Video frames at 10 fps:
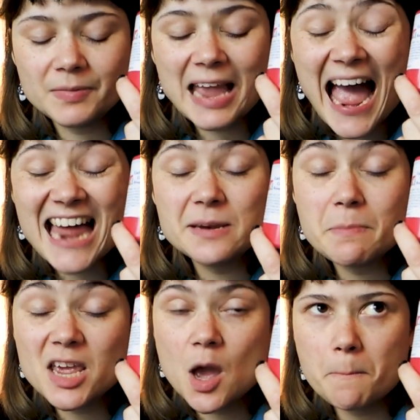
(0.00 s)

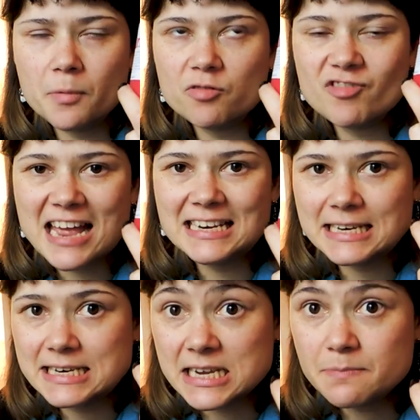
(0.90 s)
cadmium red
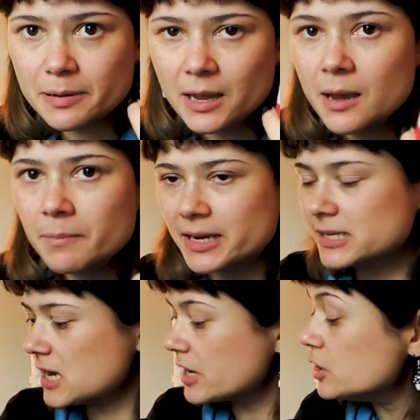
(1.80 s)
deep
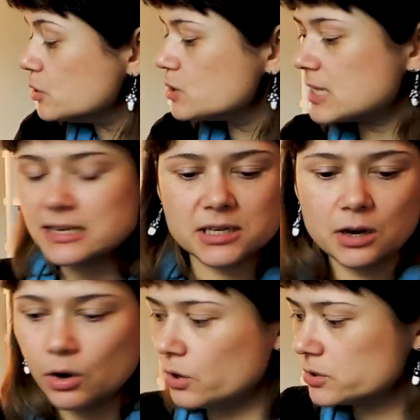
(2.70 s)
because I use that a
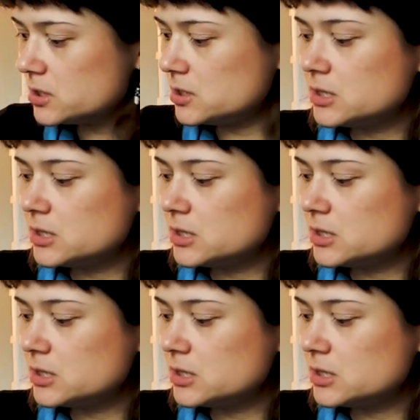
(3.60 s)
lot.